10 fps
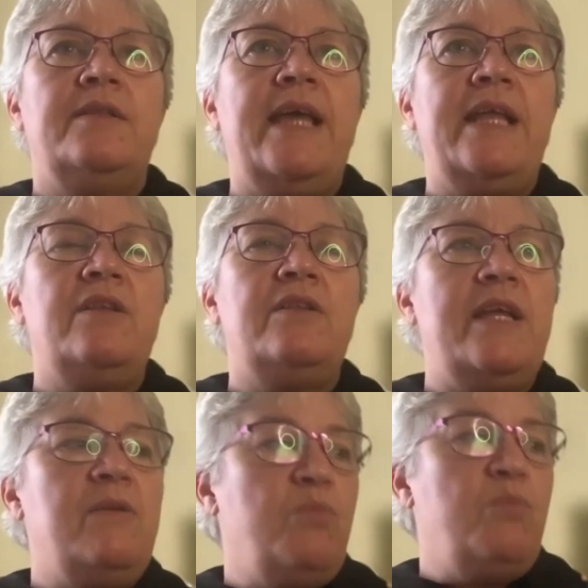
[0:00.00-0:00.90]
then
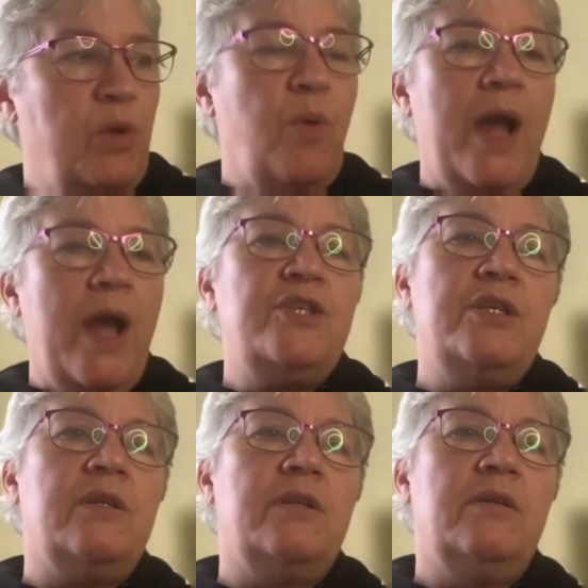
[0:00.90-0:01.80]
we will
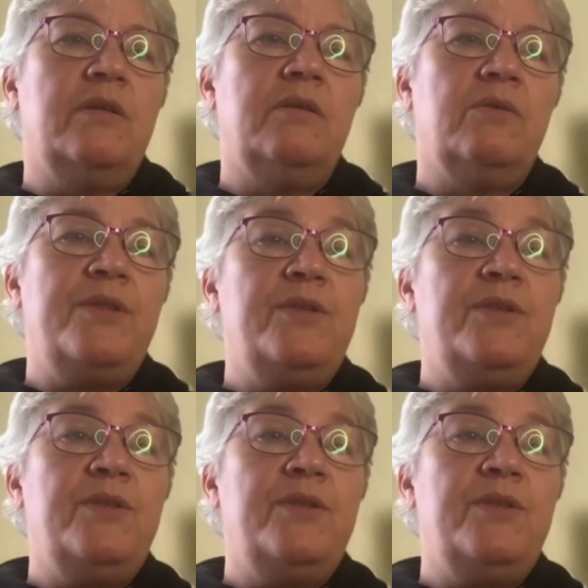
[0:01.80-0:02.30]
question whether